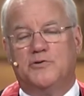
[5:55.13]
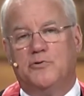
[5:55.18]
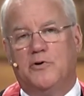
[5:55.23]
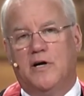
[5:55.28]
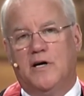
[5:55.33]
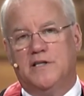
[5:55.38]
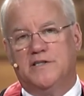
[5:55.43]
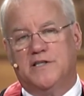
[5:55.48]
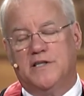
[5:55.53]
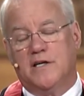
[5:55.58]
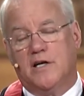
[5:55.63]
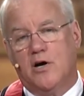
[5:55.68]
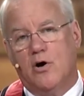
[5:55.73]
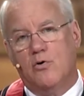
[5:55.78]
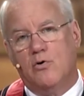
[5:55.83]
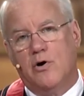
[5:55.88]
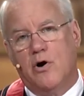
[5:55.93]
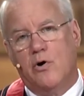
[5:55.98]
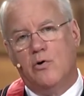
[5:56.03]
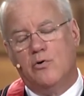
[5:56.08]
rush, and
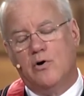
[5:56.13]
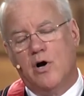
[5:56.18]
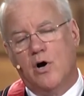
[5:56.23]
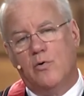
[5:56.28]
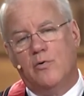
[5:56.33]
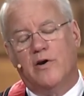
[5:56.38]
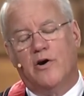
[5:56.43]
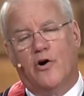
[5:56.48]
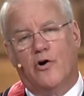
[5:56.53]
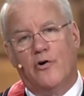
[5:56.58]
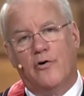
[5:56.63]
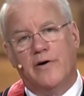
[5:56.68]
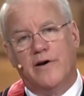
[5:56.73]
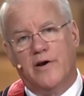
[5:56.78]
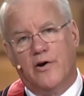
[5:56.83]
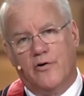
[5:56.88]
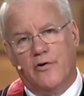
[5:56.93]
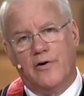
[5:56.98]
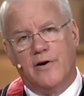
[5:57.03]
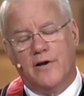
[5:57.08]
go, go, go, and hurry,
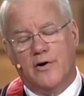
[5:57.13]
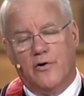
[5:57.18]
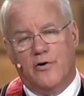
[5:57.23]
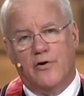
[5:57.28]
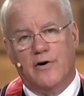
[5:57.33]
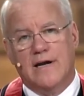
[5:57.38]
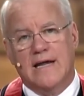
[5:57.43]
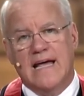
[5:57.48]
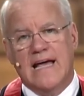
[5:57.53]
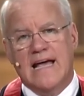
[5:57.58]
hurry, hurry.